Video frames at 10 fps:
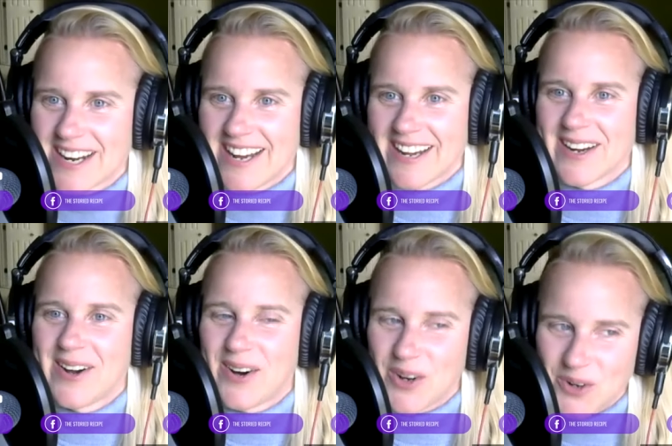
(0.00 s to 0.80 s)
And I
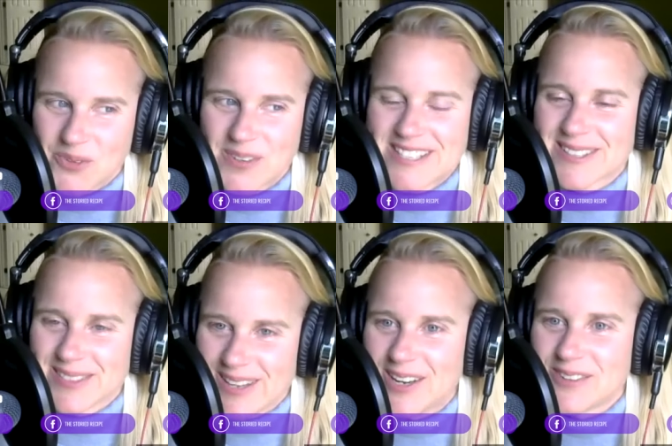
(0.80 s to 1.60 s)
always
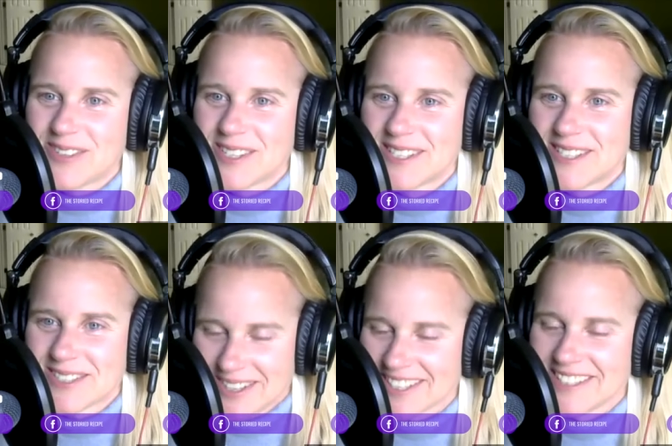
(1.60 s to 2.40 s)
love
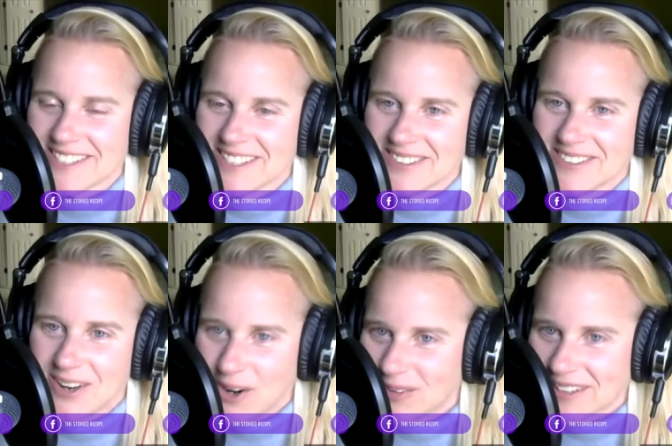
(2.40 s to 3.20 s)
talking to you.
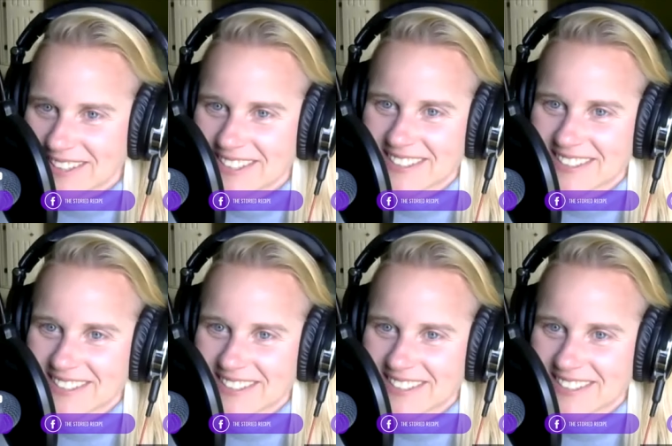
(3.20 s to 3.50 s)
Always.